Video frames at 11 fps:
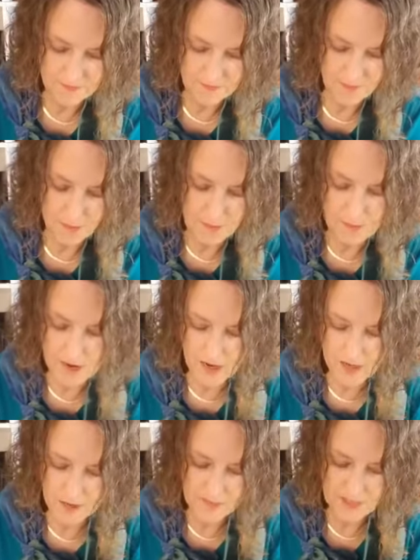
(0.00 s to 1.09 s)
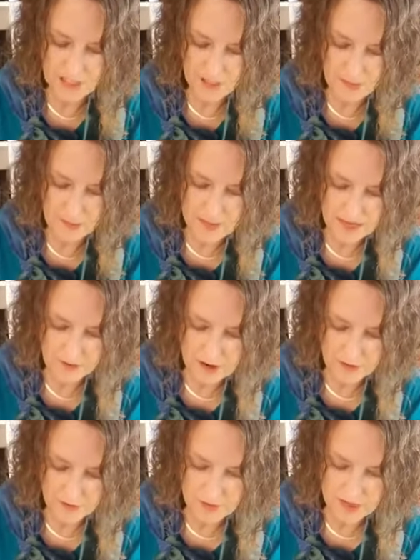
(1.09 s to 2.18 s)
from the bottom into my background
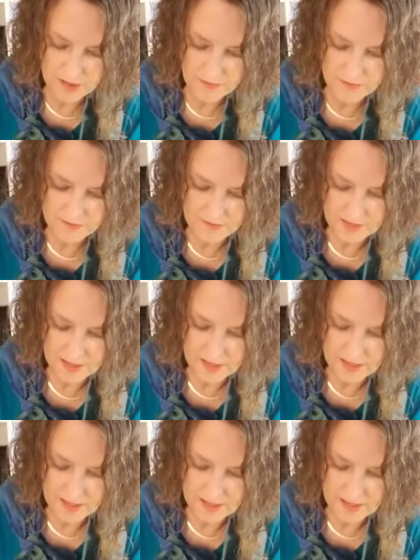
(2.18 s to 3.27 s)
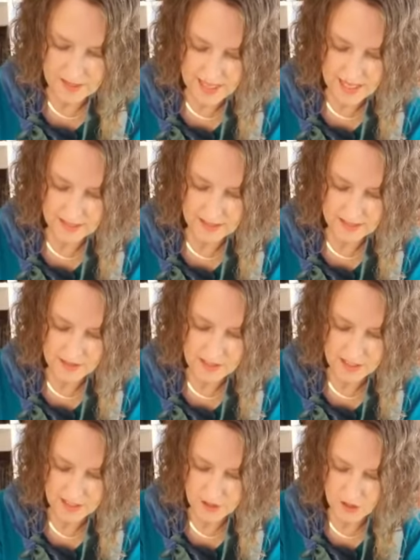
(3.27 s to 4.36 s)
thread, and take a little
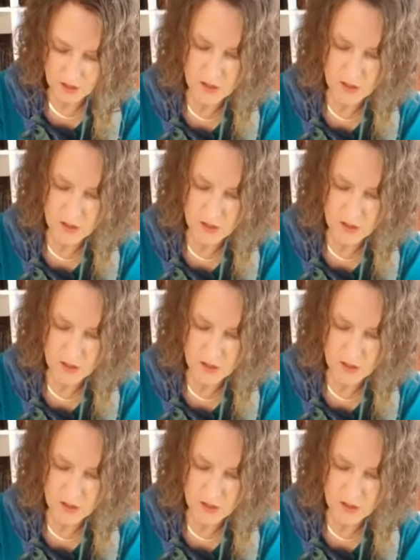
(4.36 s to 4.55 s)
stitch.